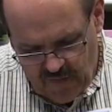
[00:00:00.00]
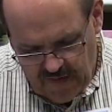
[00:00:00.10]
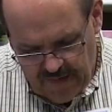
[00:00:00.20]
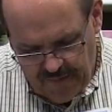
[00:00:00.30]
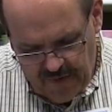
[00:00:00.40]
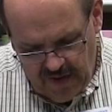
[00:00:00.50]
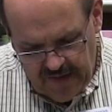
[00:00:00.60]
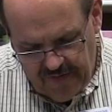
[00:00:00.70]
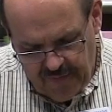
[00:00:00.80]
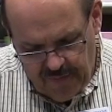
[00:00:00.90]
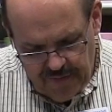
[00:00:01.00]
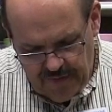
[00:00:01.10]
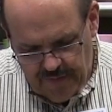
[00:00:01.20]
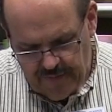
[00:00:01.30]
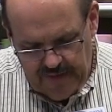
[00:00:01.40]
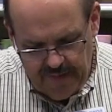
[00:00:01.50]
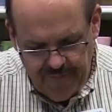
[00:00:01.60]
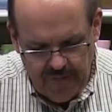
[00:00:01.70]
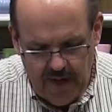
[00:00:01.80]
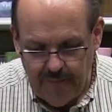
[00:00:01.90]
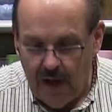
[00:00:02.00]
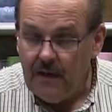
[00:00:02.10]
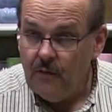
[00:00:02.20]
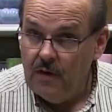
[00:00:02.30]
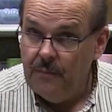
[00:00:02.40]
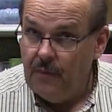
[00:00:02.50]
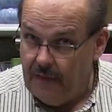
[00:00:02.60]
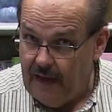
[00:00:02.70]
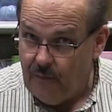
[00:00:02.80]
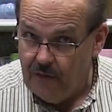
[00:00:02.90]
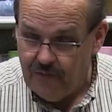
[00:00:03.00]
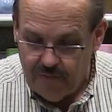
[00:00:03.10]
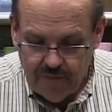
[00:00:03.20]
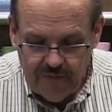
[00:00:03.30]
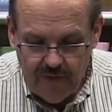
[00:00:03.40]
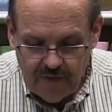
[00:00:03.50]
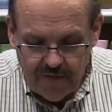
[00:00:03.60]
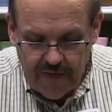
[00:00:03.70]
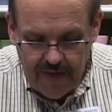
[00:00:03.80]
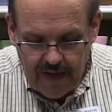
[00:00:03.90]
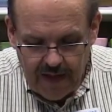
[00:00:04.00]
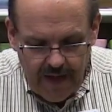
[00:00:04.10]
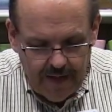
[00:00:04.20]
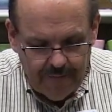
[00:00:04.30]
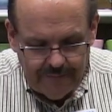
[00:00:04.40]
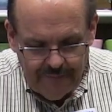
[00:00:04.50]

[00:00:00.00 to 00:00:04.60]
going to pull it through. Well, I'm not going to pull that one through, so I'll try that again.